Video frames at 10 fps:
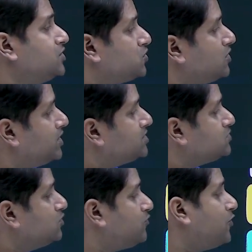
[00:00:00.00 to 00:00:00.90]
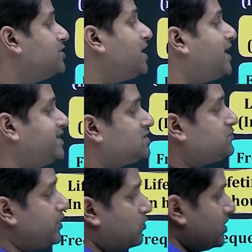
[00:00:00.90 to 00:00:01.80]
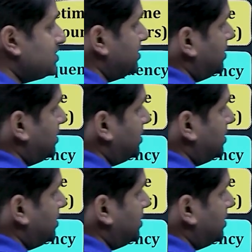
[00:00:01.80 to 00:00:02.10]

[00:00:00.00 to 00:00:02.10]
So let us look for the highest frequency.